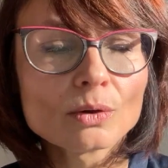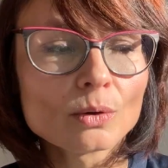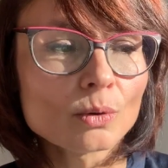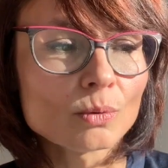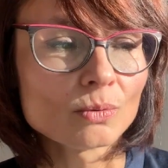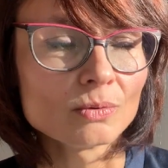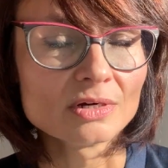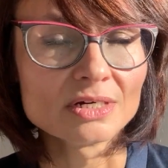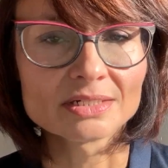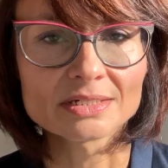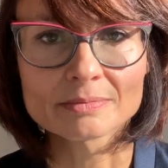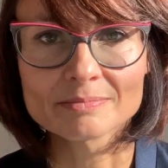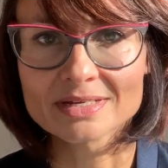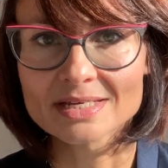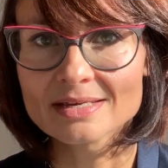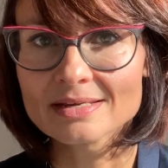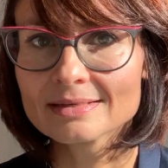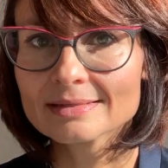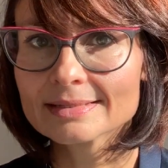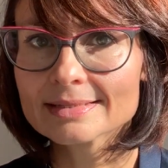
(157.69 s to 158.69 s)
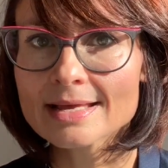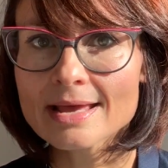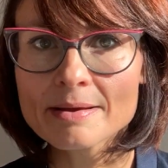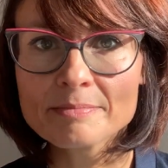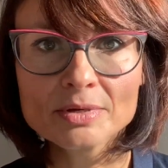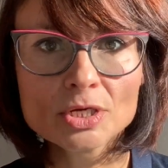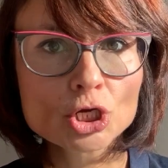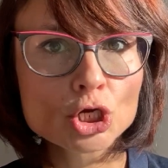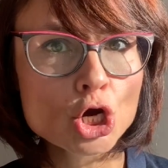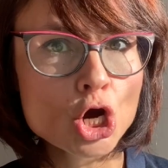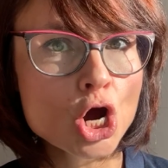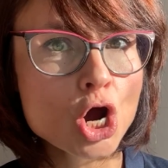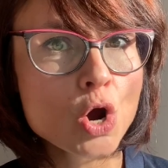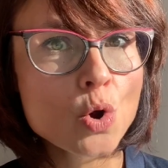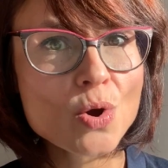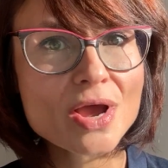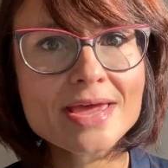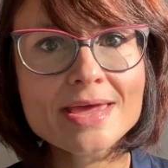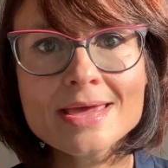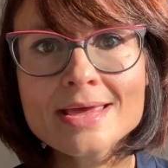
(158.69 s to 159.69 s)
what makes them
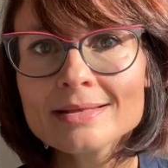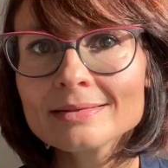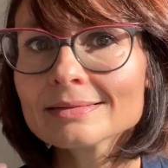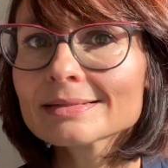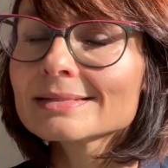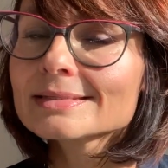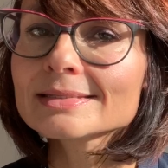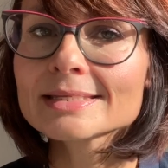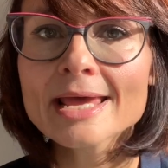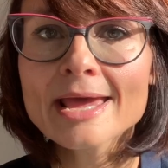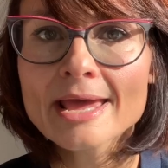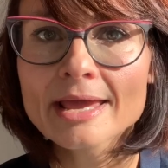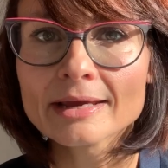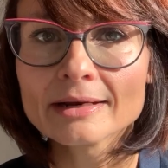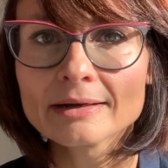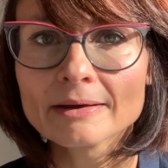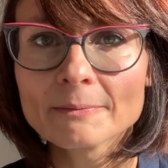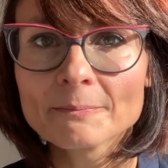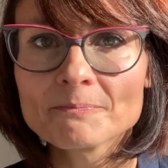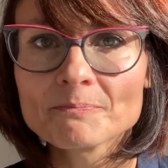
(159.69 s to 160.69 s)
go insane.